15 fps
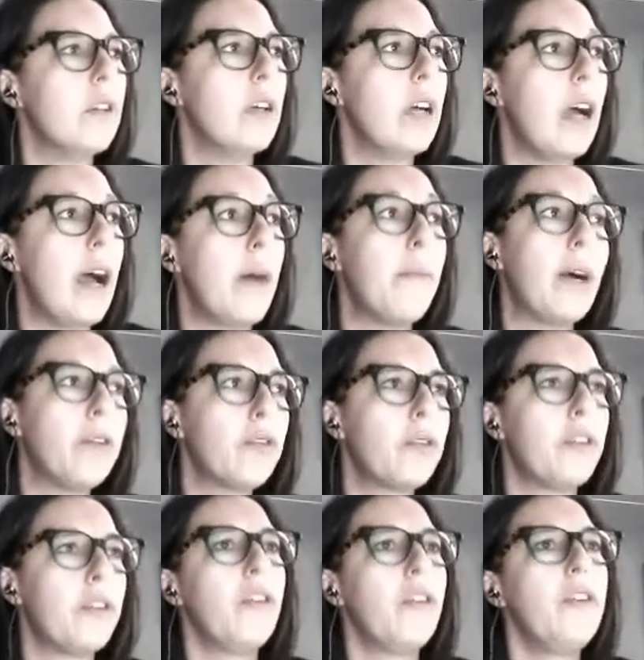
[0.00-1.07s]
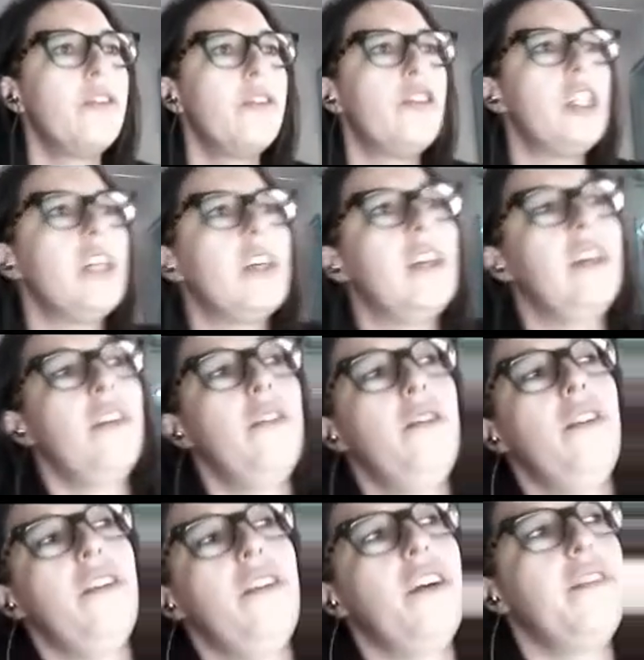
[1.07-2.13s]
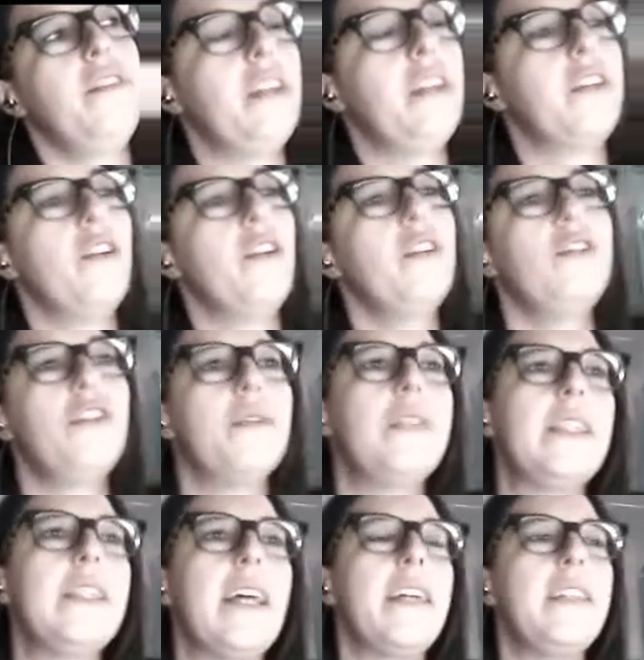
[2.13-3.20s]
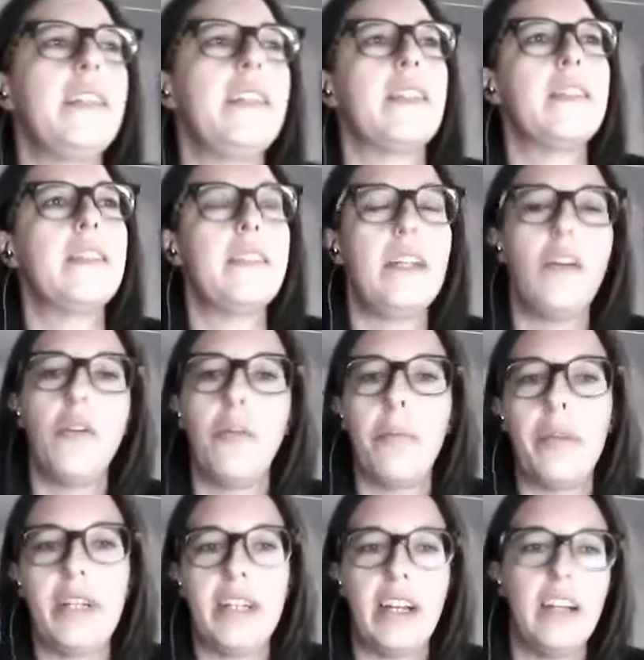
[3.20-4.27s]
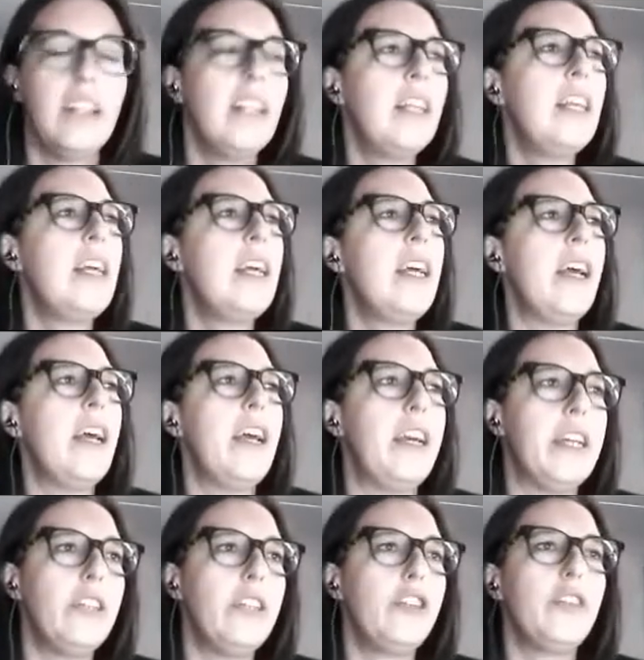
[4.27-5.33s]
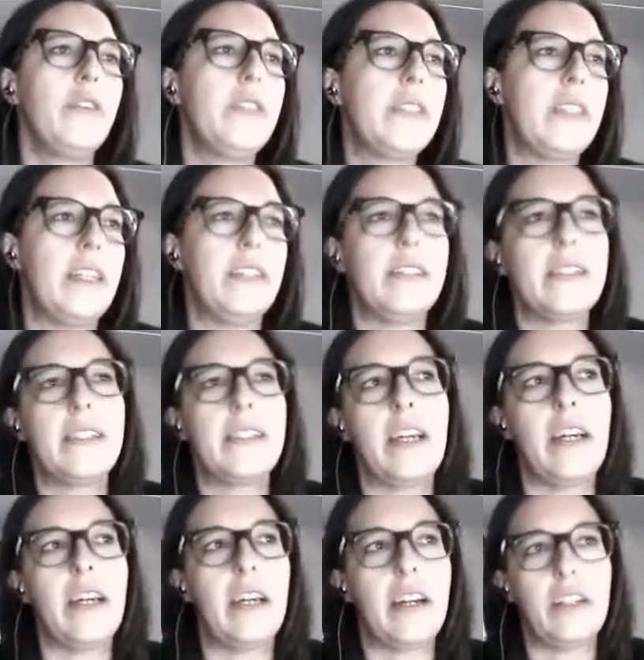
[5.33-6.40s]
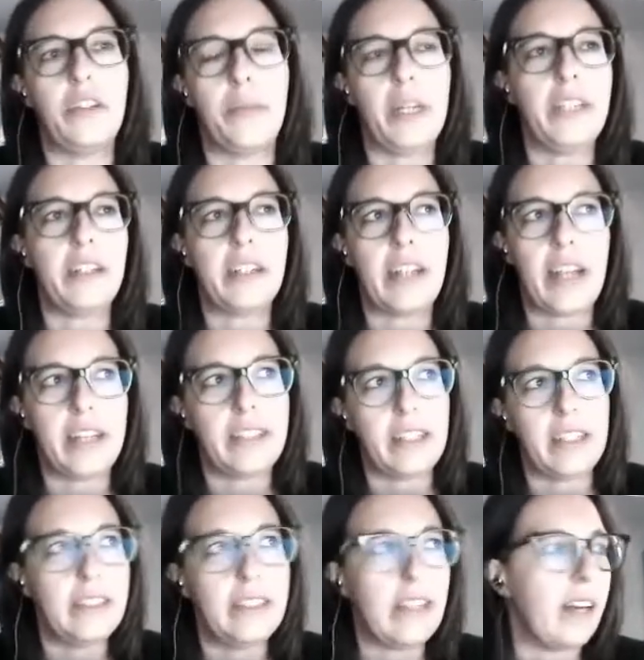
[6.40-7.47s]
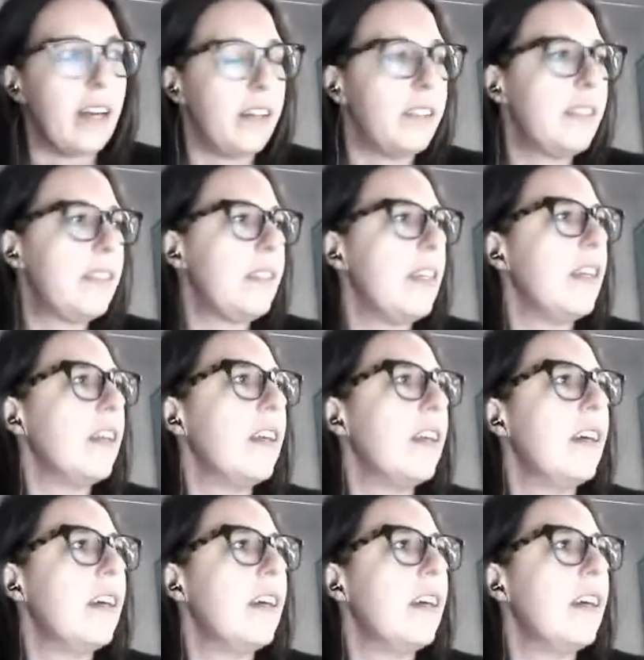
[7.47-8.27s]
About chronology, the chronology of the site is a still open issue, since radiometric dating are still